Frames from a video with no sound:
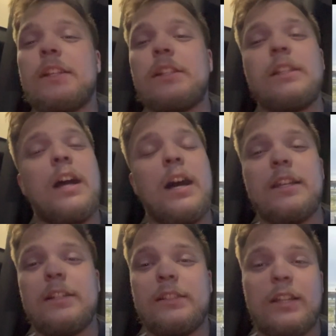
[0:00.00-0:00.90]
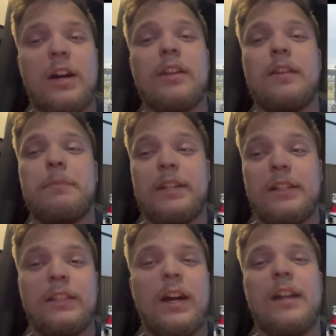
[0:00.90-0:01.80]
lot, a lot, I mean
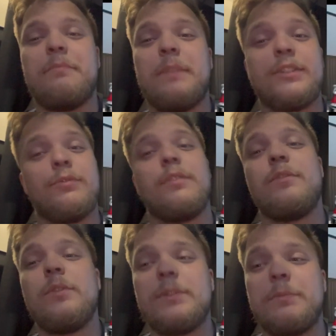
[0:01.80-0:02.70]
a lot of mixed reviews